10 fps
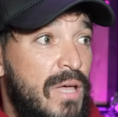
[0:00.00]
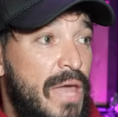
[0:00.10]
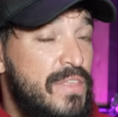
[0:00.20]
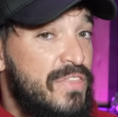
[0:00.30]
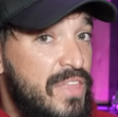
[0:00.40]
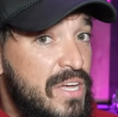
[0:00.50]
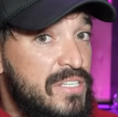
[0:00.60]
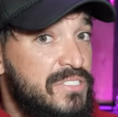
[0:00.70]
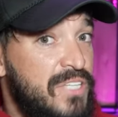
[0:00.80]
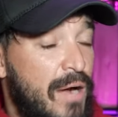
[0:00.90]
And the thing
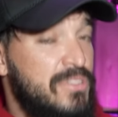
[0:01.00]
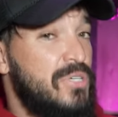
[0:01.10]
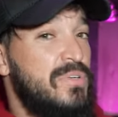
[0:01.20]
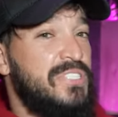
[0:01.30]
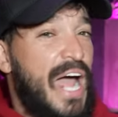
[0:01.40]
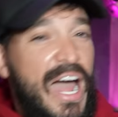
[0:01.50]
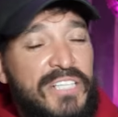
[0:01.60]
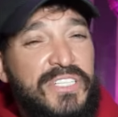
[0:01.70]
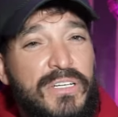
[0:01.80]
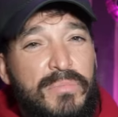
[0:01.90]
is, I was always
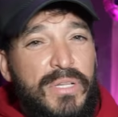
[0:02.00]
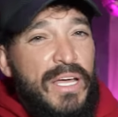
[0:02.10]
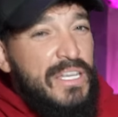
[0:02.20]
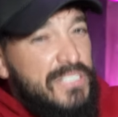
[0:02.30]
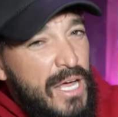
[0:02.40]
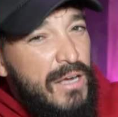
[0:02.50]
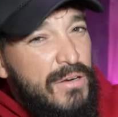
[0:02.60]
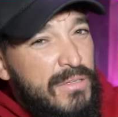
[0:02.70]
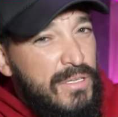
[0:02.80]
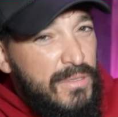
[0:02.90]
asking to be like, is that,
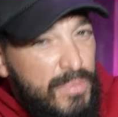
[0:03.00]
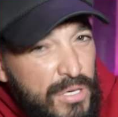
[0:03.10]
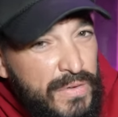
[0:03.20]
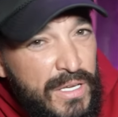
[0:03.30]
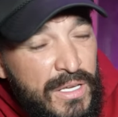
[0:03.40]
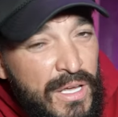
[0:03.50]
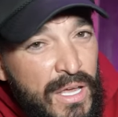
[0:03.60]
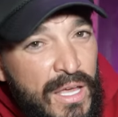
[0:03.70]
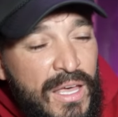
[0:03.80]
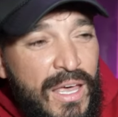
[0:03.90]
can you prove it?
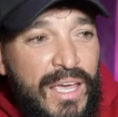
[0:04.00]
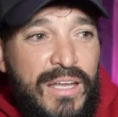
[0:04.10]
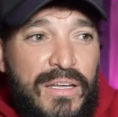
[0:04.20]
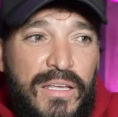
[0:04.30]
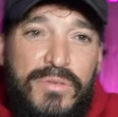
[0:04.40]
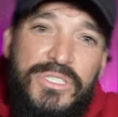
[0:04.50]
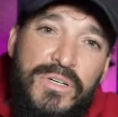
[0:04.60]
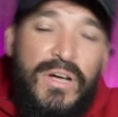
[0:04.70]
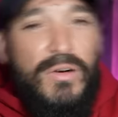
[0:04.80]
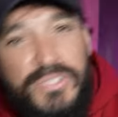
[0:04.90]
And I was
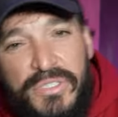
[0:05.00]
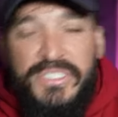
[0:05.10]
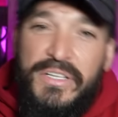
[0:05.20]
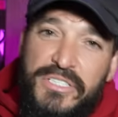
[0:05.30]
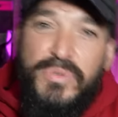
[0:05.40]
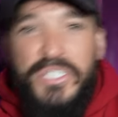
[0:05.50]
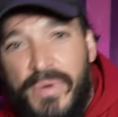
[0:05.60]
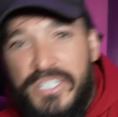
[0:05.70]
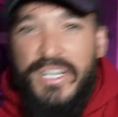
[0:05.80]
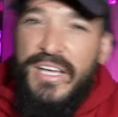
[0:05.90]
always getting these
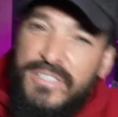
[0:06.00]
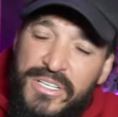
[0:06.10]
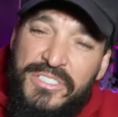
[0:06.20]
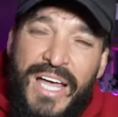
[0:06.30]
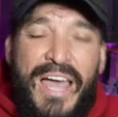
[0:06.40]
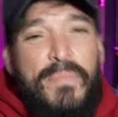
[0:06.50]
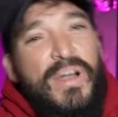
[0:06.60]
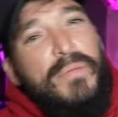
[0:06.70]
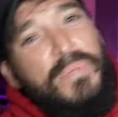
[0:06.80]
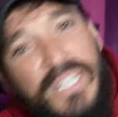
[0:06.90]
wishy-washy answers,
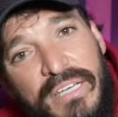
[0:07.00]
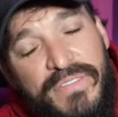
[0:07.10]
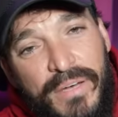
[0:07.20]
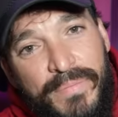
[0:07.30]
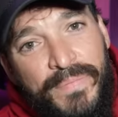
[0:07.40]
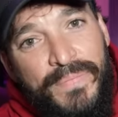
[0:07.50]
but I believed him.